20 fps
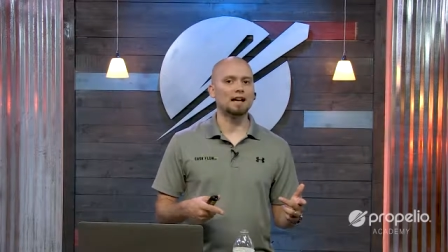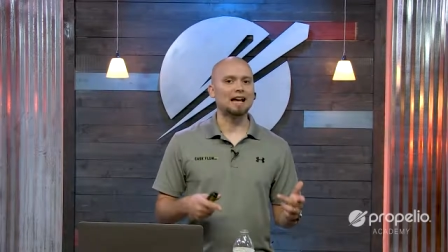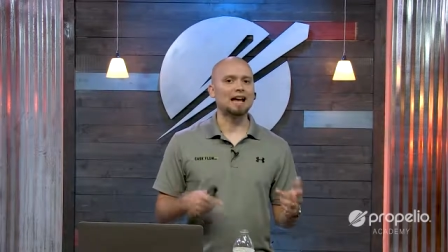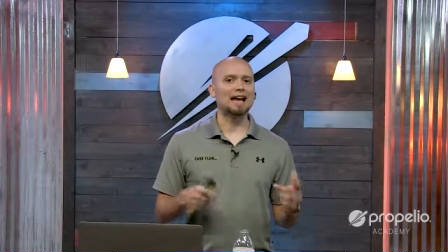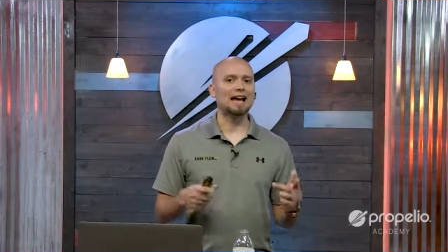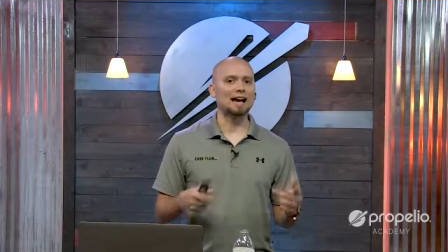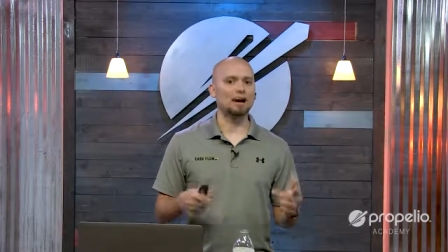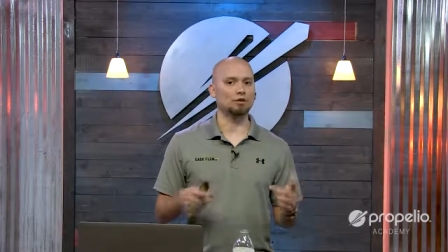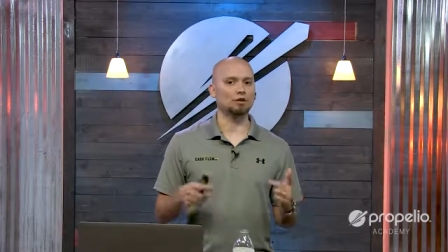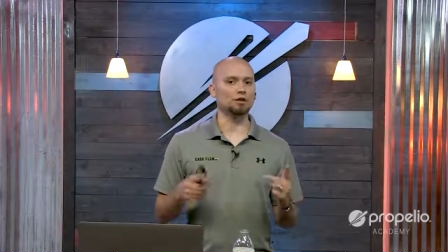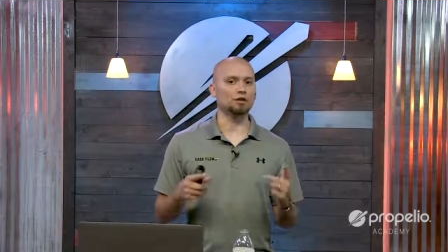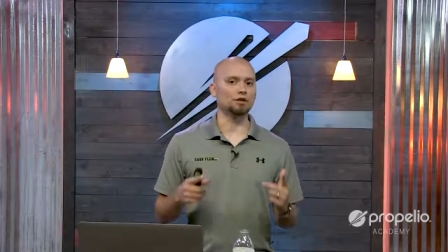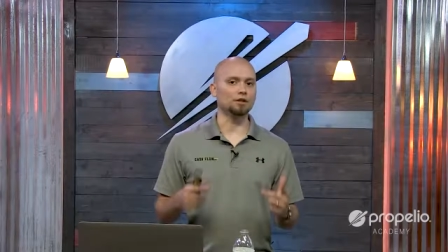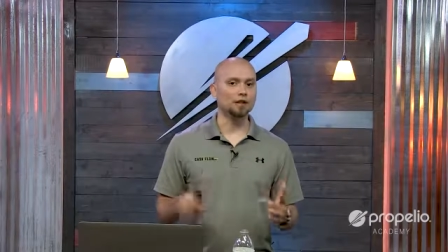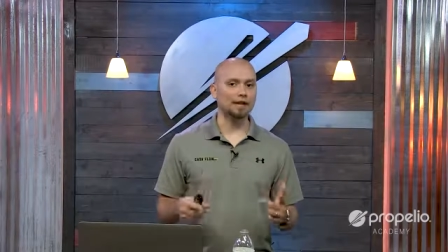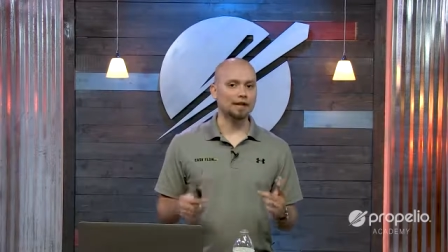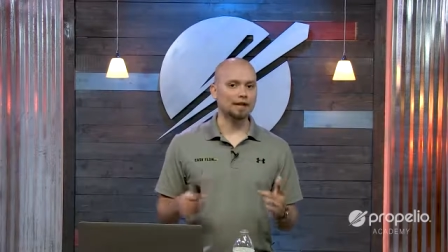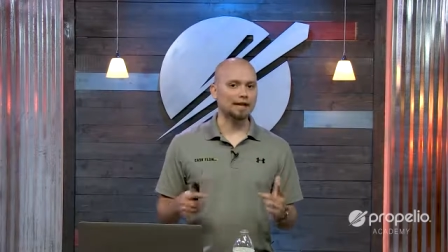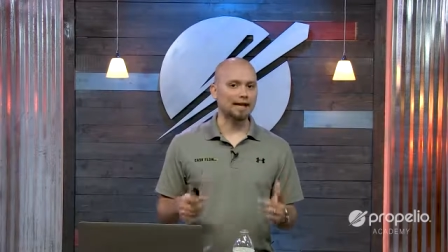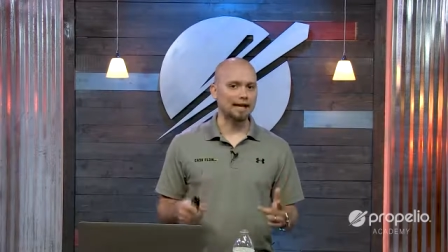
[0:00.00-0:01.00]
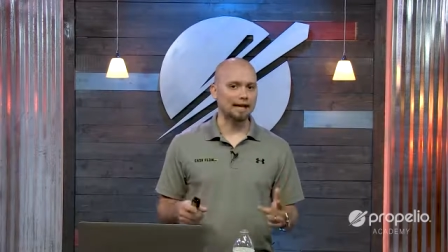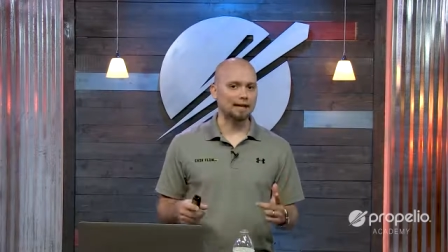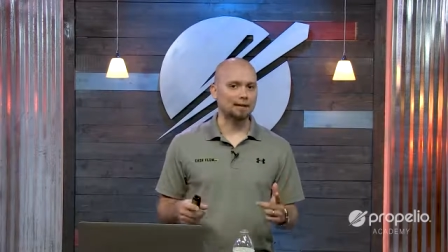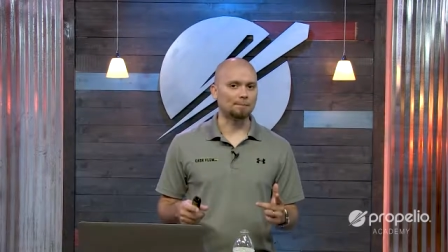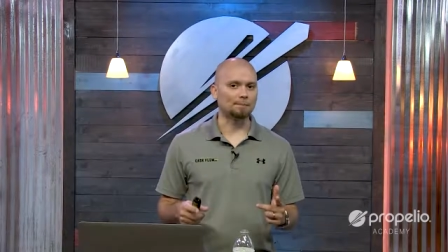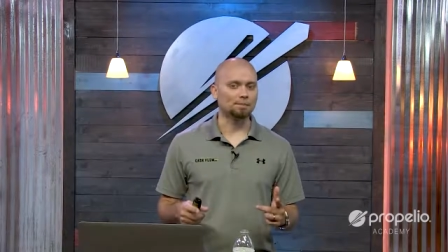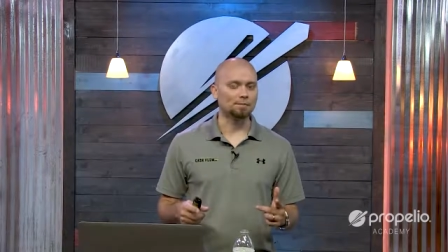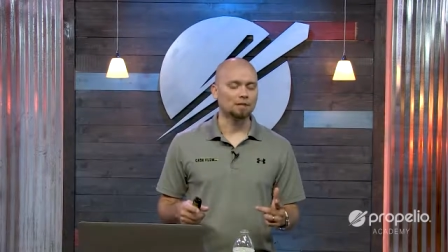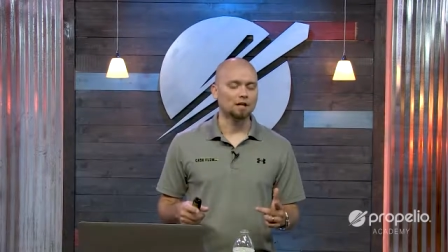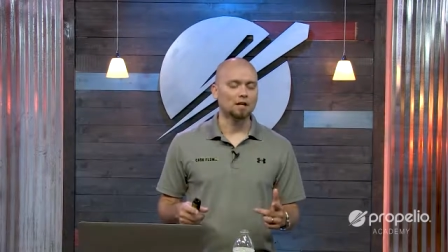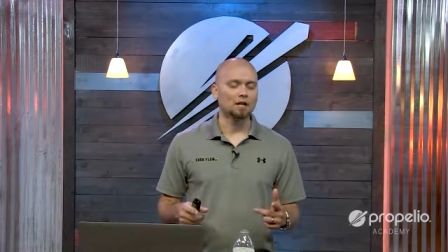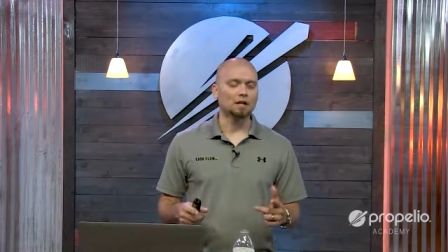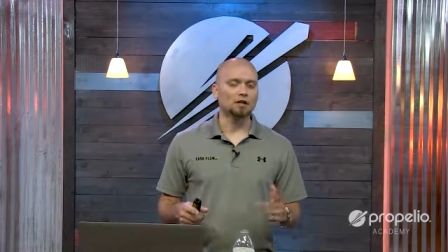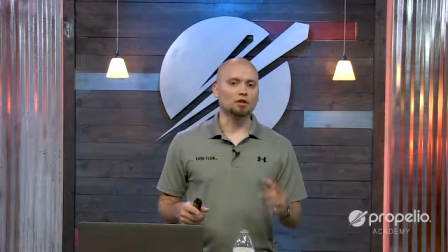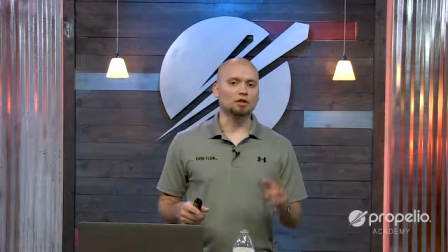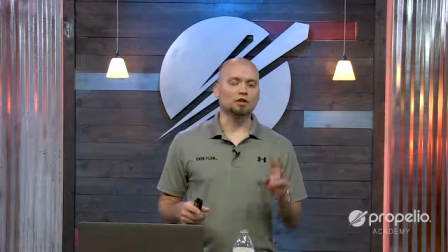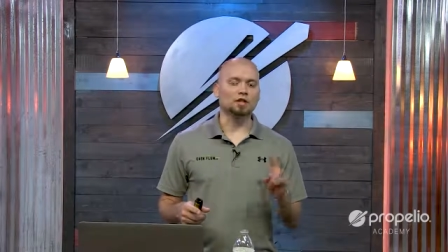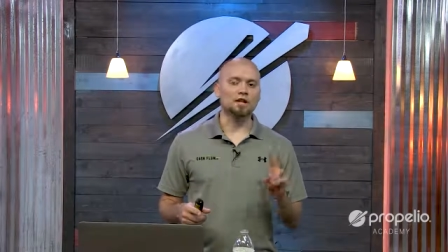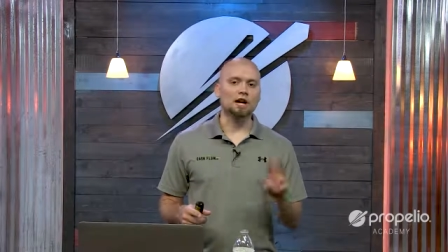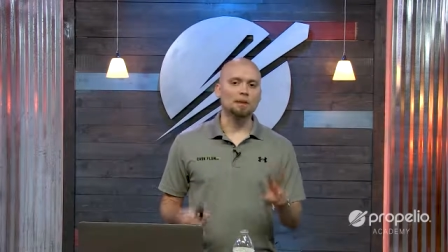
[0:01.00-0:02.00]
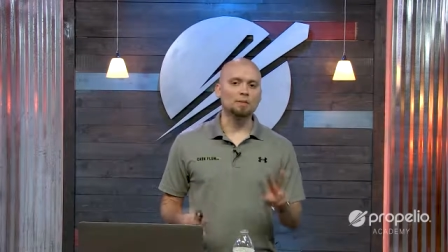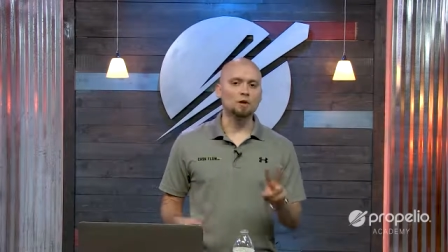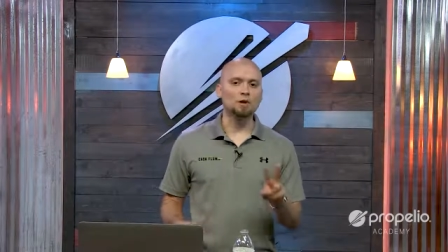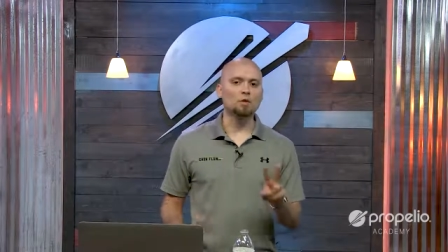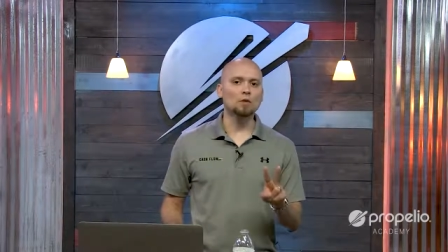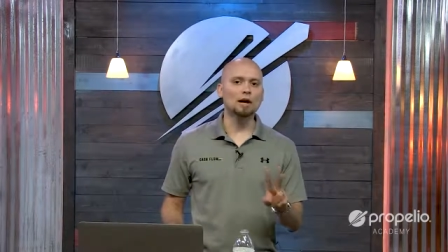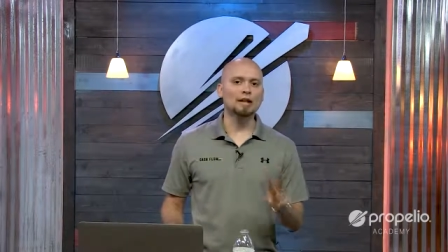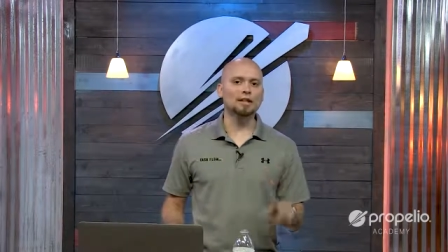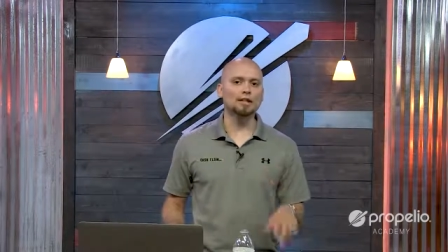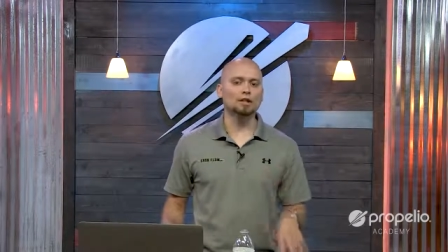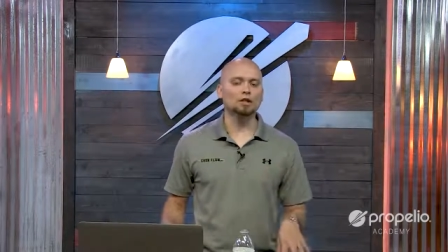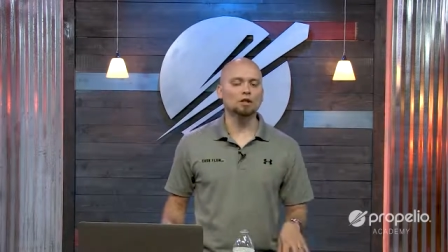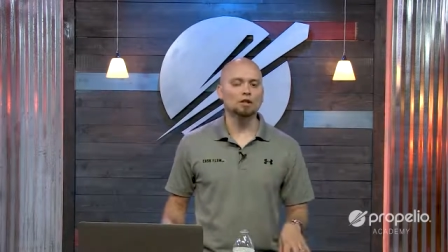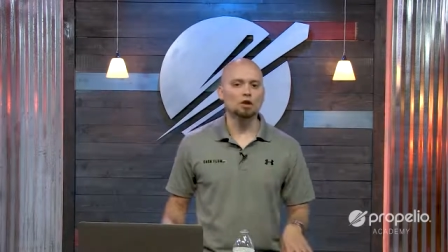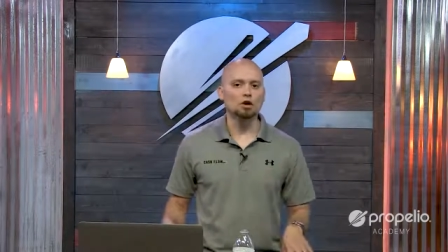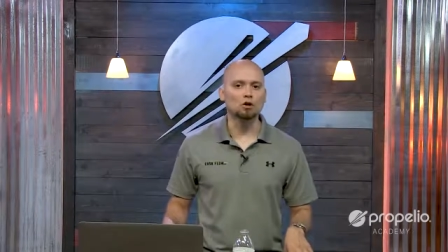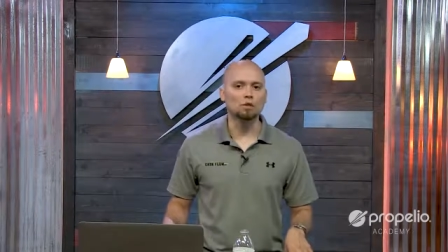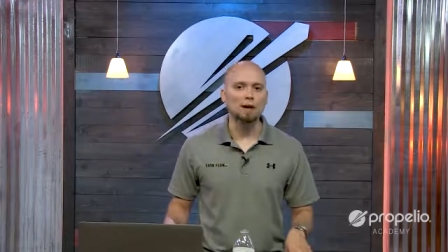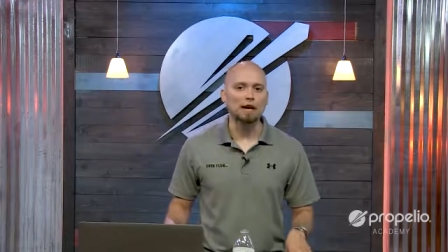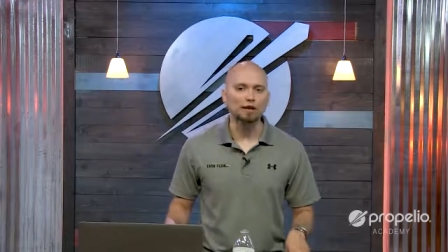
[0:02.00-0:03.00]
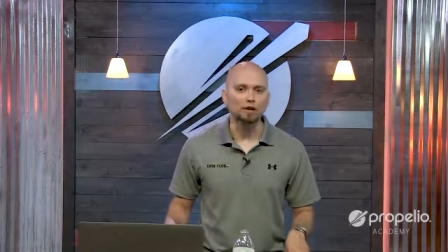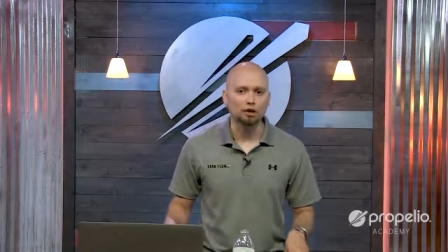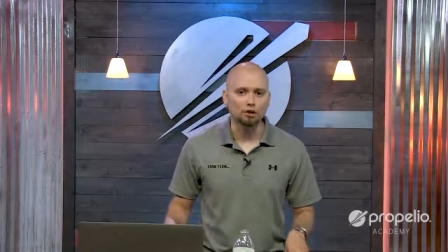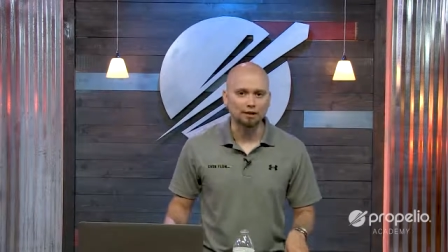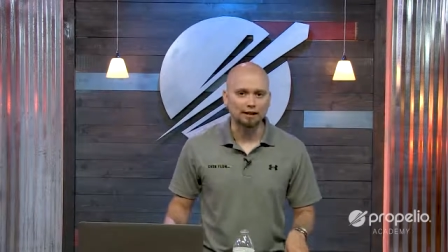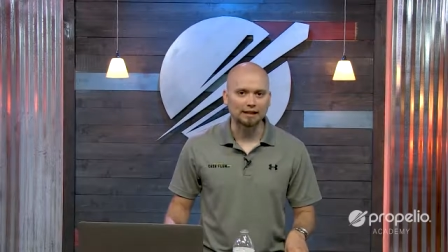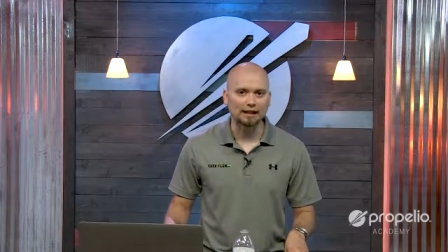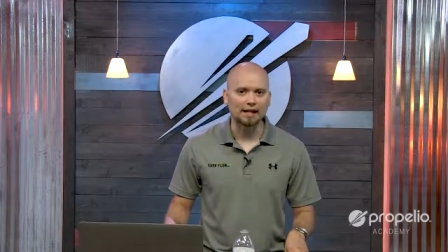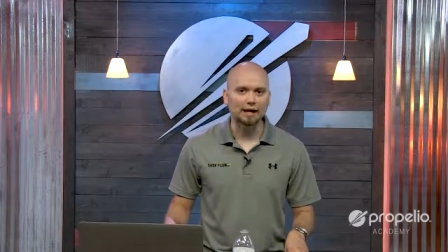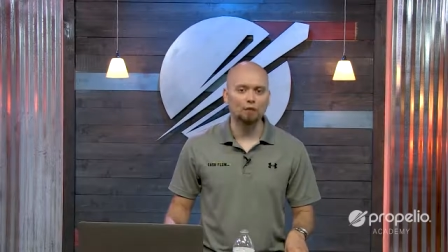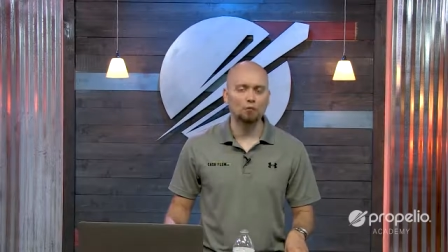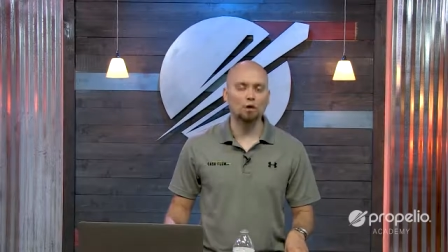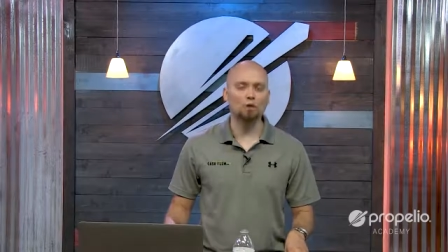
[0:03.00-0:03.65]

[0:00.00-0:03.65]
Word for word: How are you going to get it? There's a couple of ways that you can go about doing that.